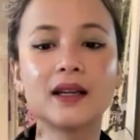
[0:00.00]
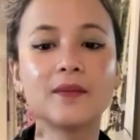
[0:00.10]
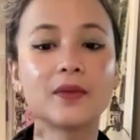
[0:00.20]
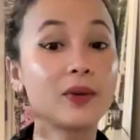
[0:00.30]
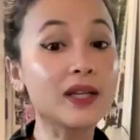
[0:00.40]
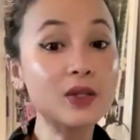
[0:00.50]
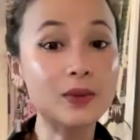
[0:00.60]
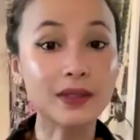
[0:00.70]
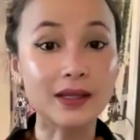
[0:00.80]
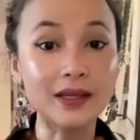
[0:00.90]
The rest
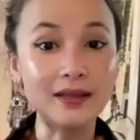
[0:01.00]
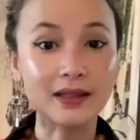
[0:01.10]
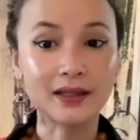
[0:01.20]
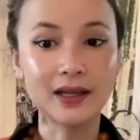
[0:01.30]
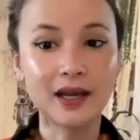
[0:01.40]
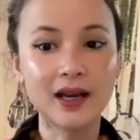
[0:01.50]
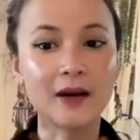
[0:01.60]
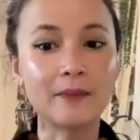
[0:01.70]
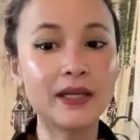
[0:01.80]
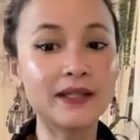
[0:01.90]
was easy a
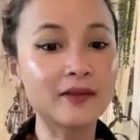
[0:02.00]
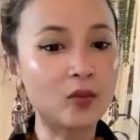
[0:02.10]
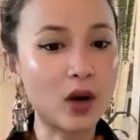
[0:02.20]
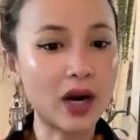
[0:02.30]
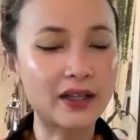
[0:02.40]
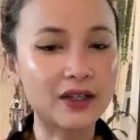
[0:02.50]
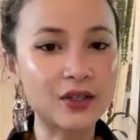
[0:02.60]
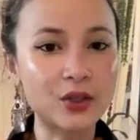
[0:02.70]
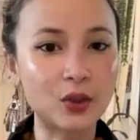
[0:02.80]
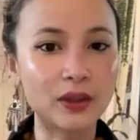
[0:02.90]
piece of wire
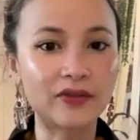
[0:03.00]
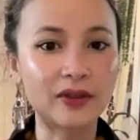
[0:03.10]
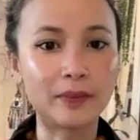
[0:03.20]
stolen from